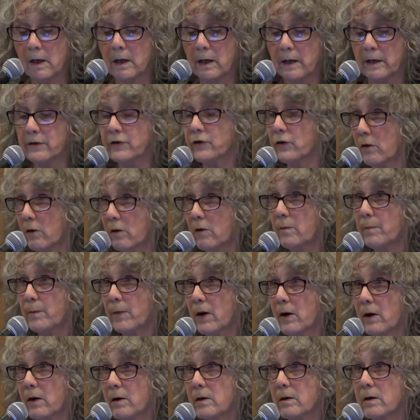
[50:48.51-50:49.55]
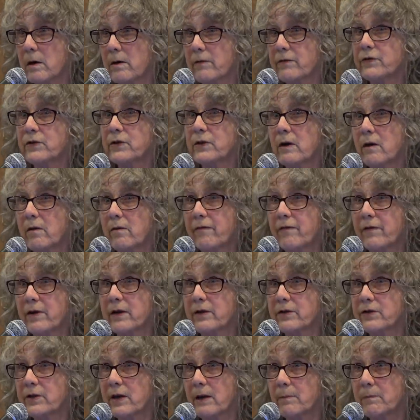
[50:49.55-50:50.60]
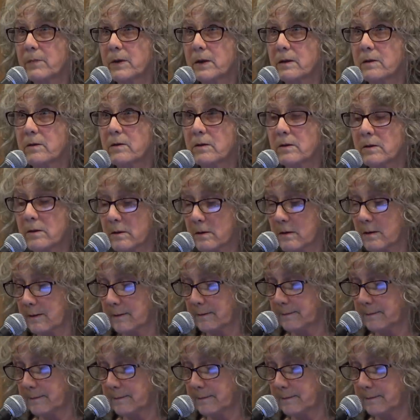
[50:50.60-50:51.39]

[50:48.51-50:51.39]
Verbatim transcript: It's all part of self acceptance.